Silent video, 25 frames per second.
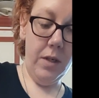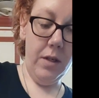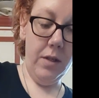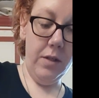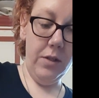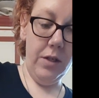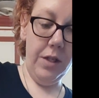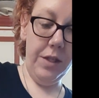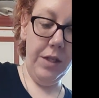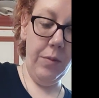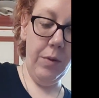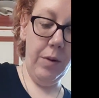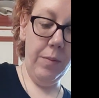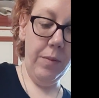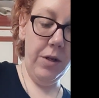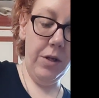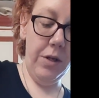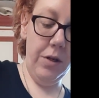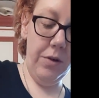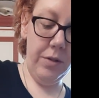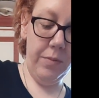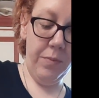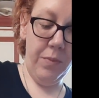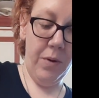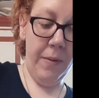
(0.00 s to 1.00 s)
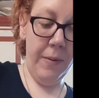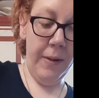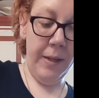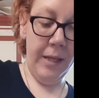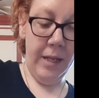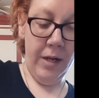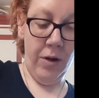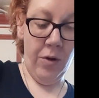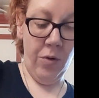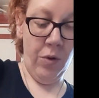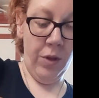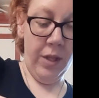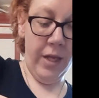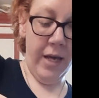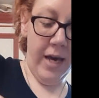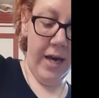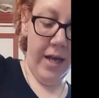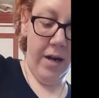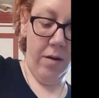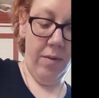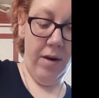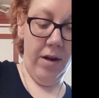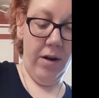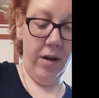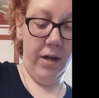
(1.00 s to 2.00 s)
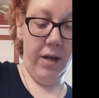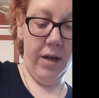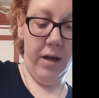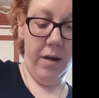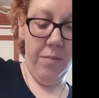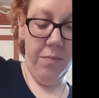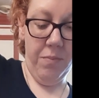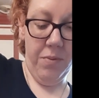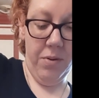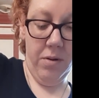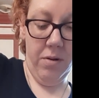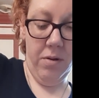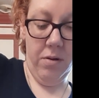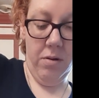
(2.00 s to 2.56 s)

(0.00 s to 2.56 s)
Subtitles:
So I think what I'm going to do is I'm probably going to only add about a cup